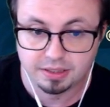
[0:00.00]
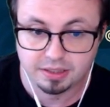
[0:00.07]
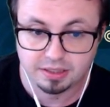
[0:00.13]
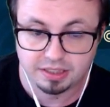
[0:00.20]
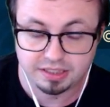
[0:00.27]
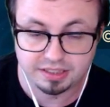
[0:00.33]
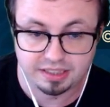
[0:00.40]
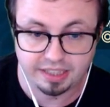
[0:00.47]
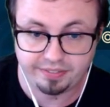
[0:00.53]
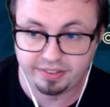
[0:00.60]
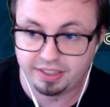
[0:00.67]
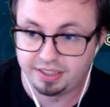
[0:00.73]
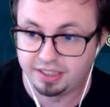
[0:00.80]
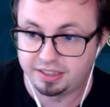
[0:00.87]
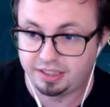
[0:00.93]
he's
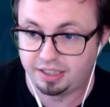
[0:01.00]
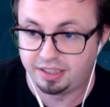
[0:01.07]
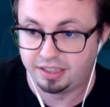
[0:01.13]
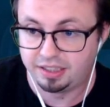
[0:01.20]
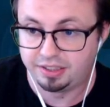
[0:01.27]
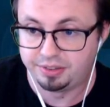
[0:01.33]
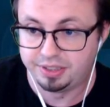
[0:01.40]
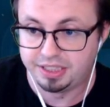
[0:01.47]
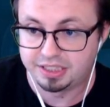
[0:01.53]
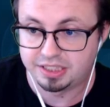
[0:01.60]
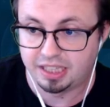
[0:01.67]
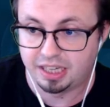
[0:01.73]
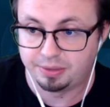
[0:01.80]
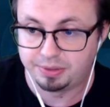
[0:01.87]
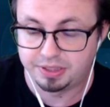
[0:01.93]
definitely not gonna reach
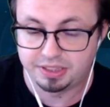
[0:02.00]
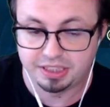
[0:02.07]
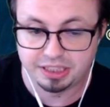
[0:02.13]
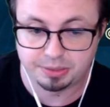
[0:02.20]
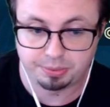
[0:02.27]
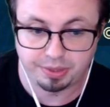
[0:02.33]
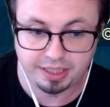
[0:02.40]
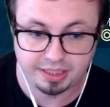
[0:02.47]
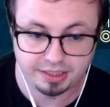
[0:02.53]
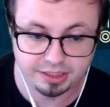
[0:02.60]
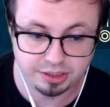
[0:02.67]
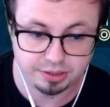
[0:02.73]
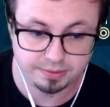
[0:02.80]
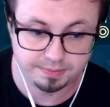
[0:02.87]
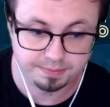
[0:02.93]
there with siege breakers.